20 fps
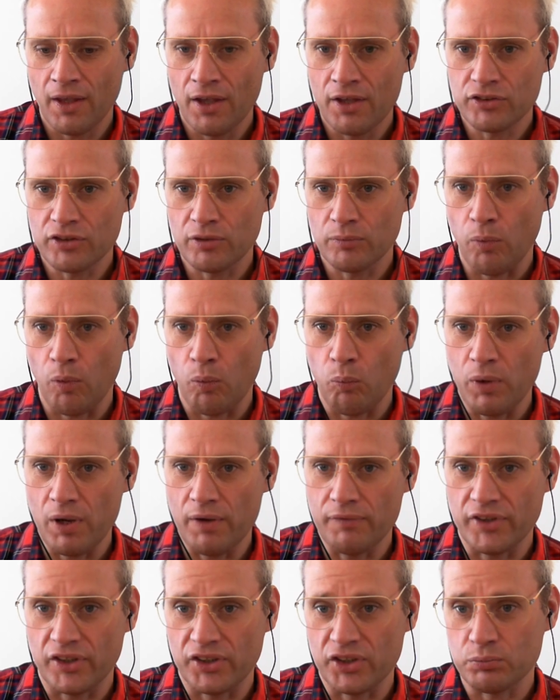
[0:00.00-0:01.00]
So what
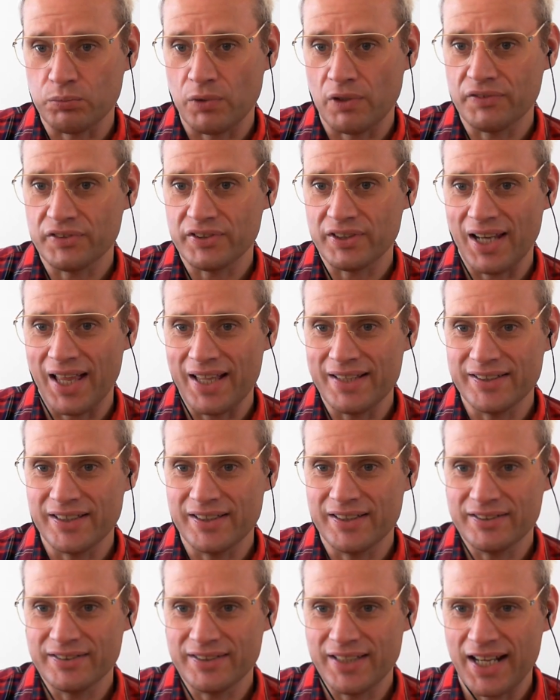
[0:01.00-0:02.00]
we've done is we've
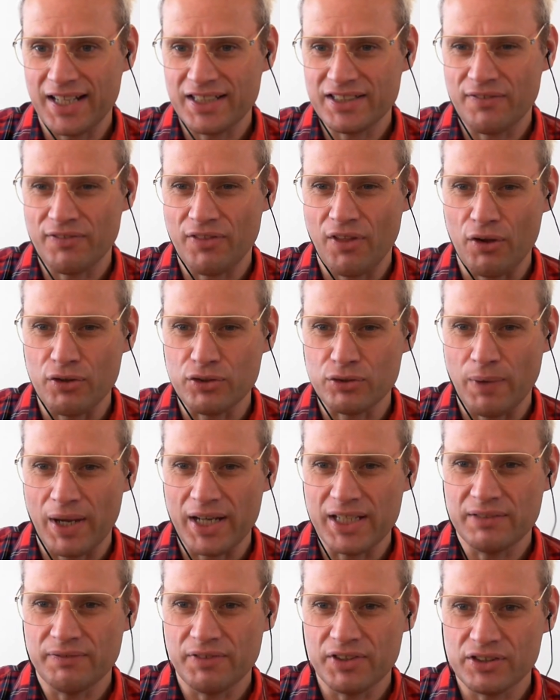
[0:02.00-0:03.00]
selected 6 of those
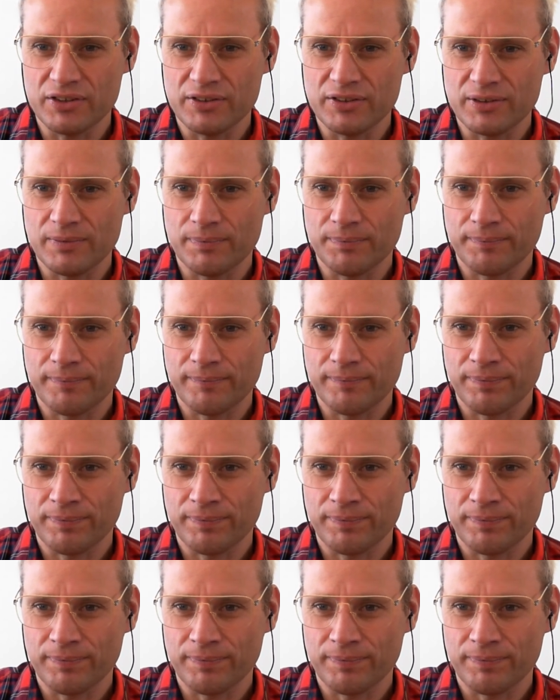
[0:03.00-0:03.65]
weight divisions.